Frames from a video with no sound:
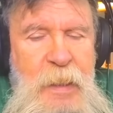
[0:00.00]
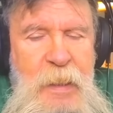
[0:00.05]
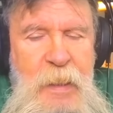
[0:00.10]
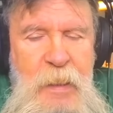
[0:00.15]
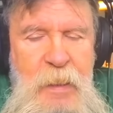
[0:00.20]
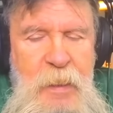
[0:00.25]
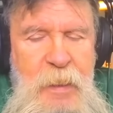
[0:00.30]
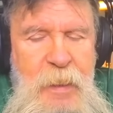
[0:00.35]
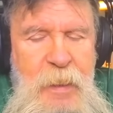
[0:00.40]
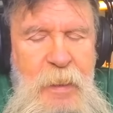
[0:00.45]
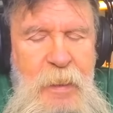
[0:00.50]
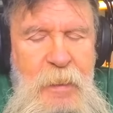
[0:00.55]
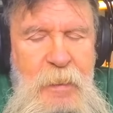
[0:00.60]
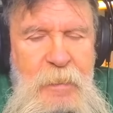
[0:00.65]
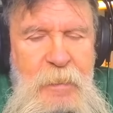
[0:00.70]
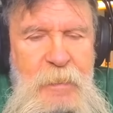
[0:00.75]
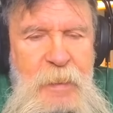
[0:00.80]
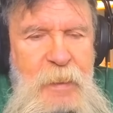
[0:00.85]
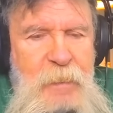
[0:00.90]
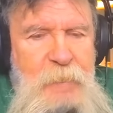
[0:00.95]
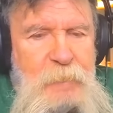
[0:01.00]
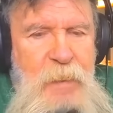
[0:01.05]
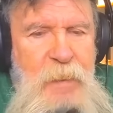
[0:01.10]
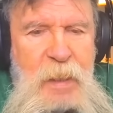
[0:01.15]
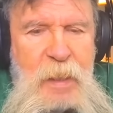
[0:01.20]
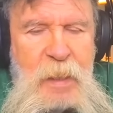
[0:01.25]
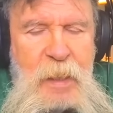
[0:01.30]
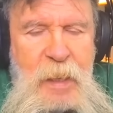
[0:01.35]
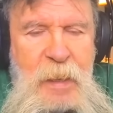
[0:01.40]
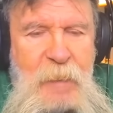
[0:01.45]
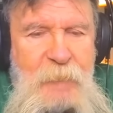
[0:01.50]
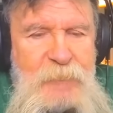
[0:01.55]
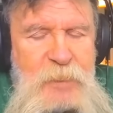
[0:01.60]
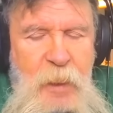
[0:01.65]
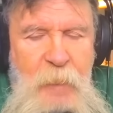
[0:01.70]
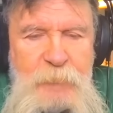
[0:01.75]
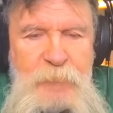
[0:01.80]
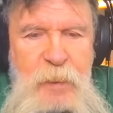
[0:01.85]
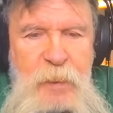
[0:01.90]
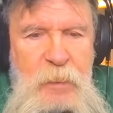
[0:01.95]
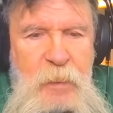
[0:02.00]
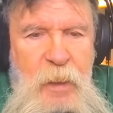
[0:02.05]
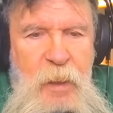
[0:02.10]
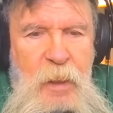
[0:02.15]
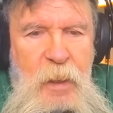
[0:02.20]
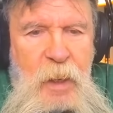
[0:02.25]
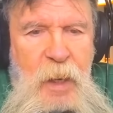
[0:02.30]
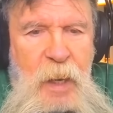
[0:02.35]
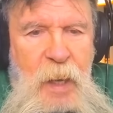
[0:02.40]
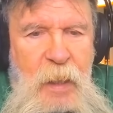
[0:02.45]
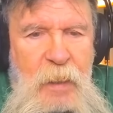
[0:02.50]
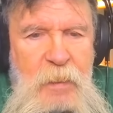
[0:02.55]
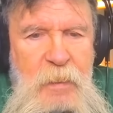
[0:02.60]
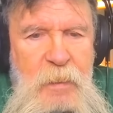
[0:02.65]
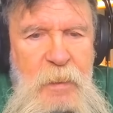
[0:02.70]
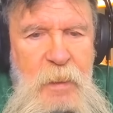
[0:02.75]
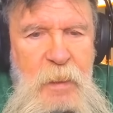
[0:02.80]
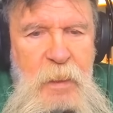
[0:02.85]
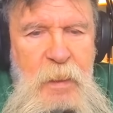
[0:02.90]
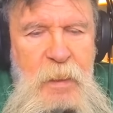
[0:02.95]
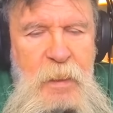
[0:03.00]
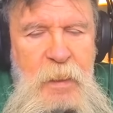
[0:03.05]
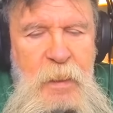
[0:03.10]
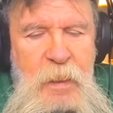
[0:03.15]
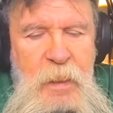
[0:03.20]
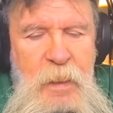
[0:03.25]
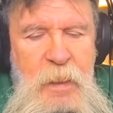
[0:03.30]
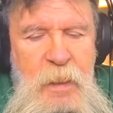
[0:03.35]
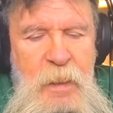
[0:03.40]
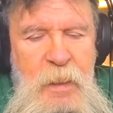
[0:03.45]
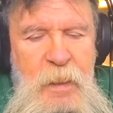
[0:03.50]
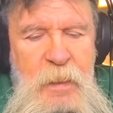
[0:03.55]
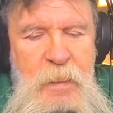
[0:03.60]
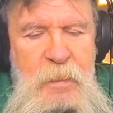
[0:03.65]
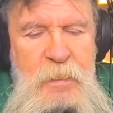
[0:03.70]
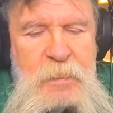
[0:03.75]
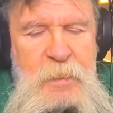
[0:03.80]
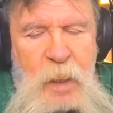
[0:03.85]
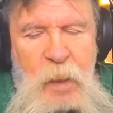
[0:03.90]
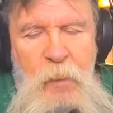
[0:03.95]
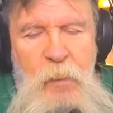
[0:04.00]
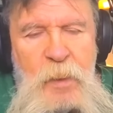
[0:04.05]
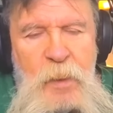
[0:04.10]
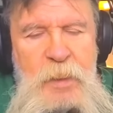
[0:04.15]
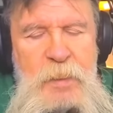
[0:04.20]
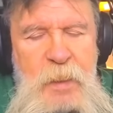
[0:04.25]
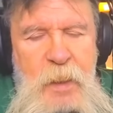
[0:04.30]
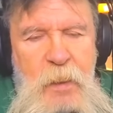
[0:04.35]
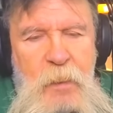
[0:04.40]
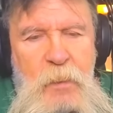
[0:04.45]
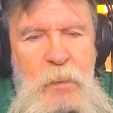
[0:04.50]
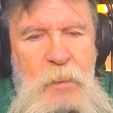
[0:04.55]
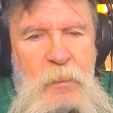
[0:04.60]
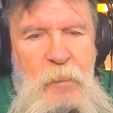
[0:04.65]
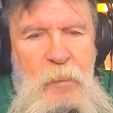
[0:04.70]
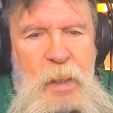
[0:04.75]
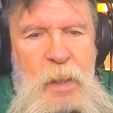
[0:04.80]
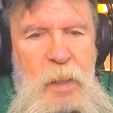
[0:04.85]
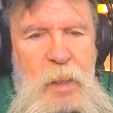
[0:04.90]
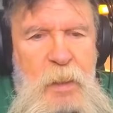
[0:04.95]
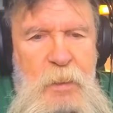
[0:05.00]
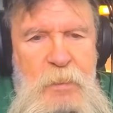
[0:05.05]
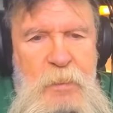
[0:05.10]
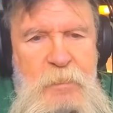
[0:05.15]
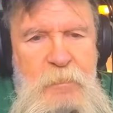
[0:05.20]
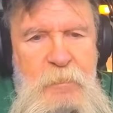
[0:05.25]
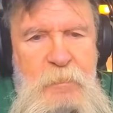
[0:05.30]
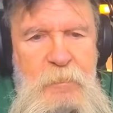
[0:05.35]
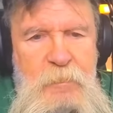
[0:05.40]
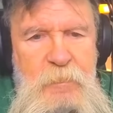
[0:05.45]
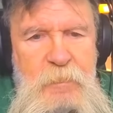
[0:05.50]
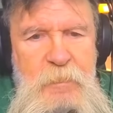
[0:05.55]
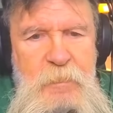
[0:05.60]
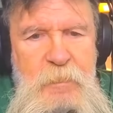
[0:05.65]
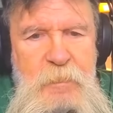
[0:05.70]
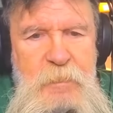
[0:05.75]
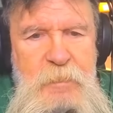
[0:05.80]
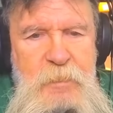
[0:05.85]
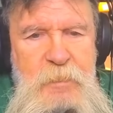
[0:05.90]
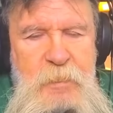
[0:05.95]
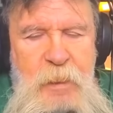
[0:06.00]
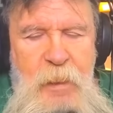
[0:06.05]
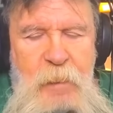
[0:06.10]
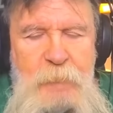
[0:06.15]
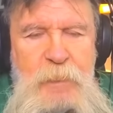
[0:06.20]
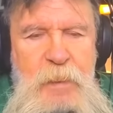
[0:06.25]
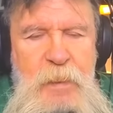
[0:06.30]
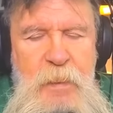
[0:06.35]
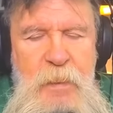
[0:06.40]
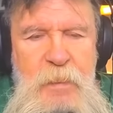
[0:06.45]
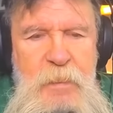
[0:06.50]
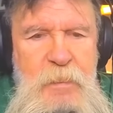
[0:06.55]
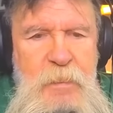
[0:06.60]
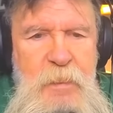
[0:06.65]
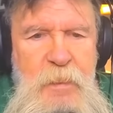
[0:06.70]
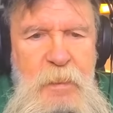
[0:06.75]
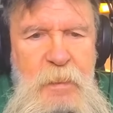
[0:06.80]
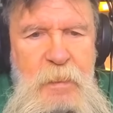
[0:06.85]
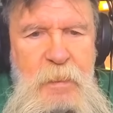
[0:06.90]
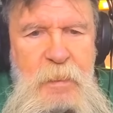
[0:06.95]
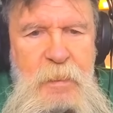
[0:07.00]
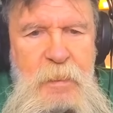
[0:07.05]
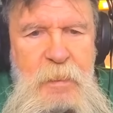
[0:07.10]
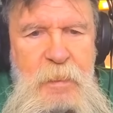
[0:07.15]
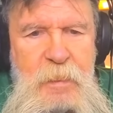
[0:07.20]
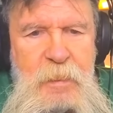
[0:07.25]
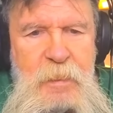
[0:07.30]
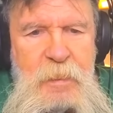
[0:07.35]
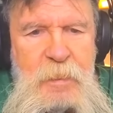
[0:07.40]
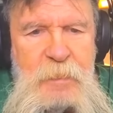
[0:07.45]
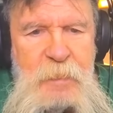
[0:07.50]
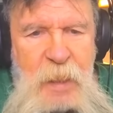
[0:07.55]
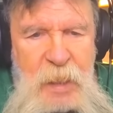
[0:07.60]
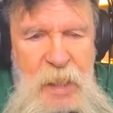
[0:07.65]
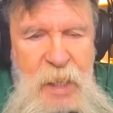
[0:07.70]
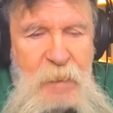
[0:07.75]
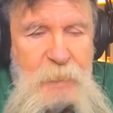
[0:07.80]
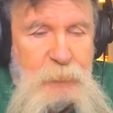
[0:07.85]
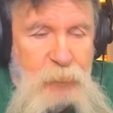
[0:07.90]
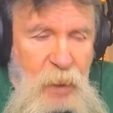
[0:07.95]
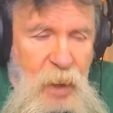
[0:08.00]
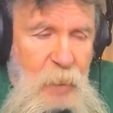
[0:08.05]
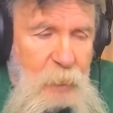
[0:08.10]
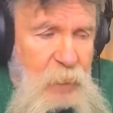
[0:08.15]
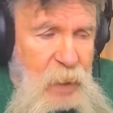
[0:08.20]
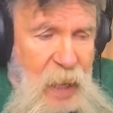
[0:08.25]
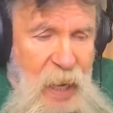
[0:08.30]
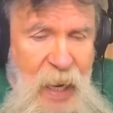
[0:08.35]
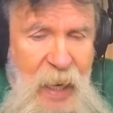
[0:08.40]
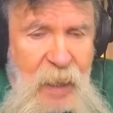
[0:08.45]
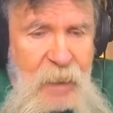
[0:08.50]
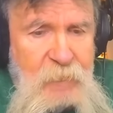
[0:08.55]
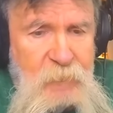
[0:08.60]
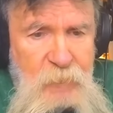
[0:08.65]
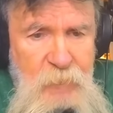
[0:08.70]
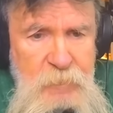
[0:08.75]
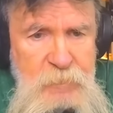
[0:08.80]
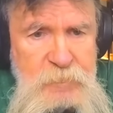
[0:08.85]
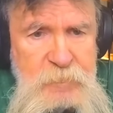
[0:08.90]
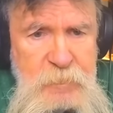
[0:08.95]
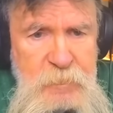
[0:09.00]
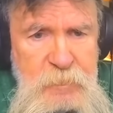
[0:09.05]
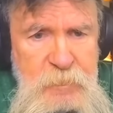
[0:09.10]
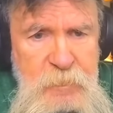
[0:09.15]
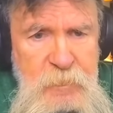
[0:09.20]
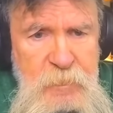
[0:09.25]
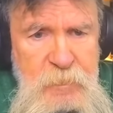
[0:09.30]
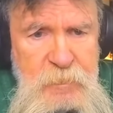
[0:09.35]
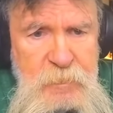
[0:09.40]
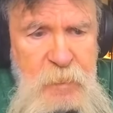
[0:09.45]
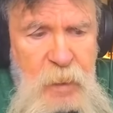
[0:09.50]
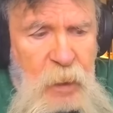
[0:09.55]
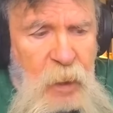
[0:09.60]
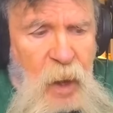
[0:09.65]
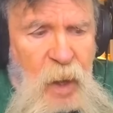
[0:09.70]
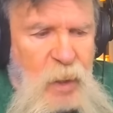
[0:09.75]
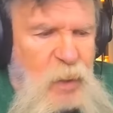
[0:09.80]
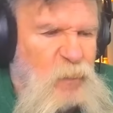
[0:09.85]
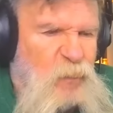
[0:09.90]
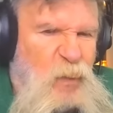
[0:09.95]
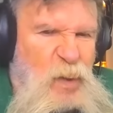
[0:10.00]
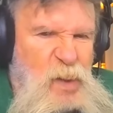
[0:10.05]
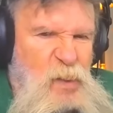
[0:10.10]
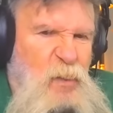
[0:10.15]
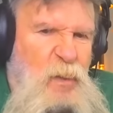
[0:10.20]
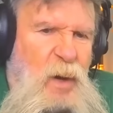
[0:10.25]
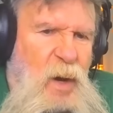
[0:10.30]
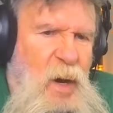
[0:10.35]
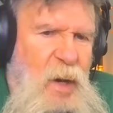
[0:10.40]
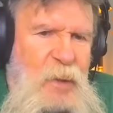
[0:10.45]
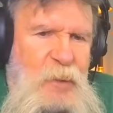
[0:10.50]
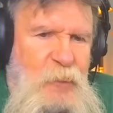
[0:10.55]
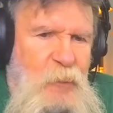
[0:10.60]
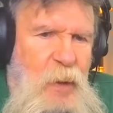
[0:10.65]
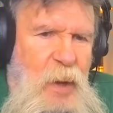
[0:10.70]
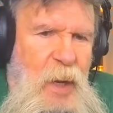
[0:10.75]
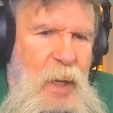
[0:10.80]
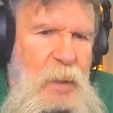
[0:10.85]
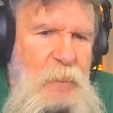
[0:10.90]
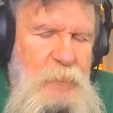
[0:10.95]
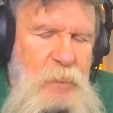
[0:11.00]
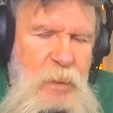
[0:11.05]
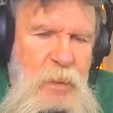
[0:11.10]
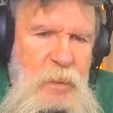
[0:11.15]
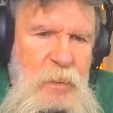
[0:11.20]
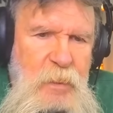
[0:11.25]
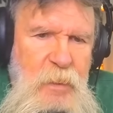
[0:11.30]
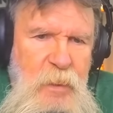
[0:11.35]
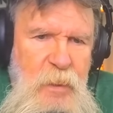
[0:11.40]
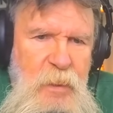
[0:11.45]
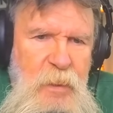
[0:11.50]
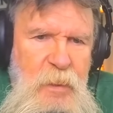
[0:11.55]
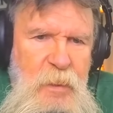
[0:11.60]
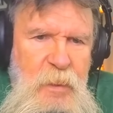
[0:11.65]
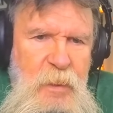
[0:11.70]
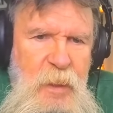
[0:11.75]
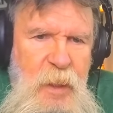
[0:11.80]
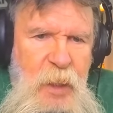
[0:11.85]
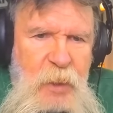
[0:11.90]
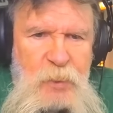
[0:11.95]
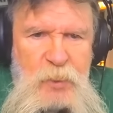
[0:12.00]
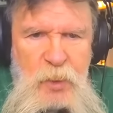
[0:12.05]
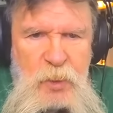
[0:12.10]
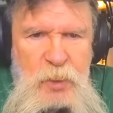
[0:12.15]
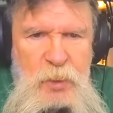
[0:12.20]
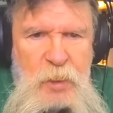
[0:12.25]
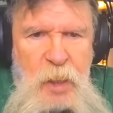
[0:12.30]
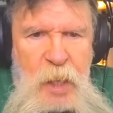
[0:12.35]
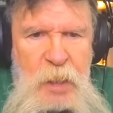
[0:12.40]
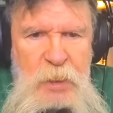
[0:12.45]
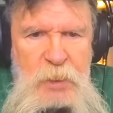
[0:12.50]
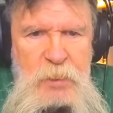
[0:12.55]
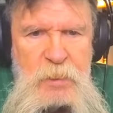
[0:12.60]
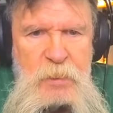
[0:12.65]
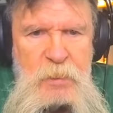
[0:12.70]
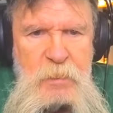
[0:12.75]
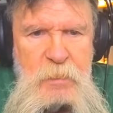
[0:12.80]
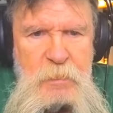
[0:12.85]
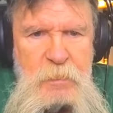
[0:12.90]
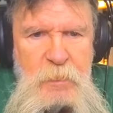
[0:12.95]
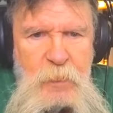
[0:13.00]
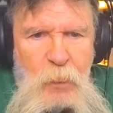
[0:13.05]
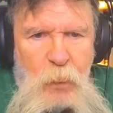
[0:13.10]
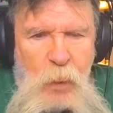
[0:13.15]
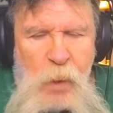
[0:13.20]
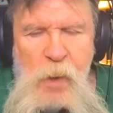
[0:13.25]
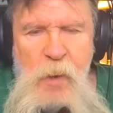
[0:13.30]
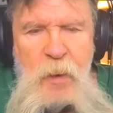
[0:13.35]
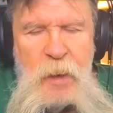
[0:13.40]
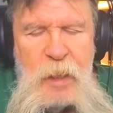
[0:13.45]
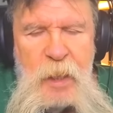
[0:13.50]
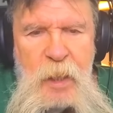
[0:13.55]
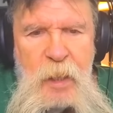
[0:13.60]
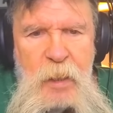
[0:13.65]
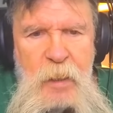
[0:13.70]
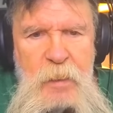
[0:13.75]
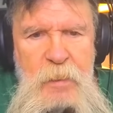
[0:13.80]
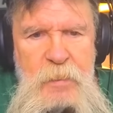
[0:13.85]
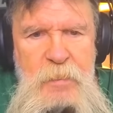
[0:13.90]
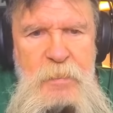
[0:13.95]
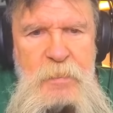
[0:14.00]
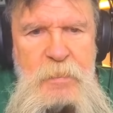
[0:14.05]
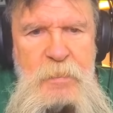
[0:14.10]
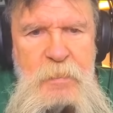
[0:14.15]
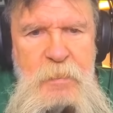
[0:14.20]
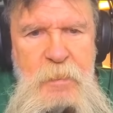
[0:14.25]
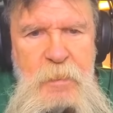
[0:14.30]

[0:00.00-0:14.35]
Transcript: Yeah, it may have something there like so and so agrees to step in. They have probably had not a real contract, but it just states where it is,